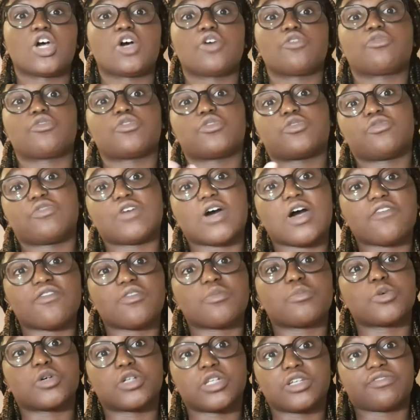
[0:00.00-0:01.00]
for further
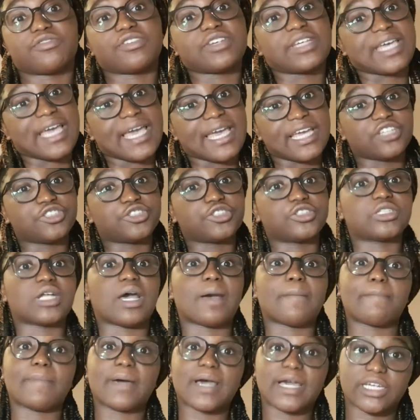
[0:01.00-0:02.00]
modification
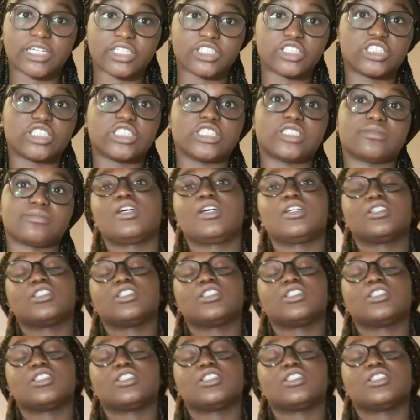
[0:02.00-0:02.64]
and packaging.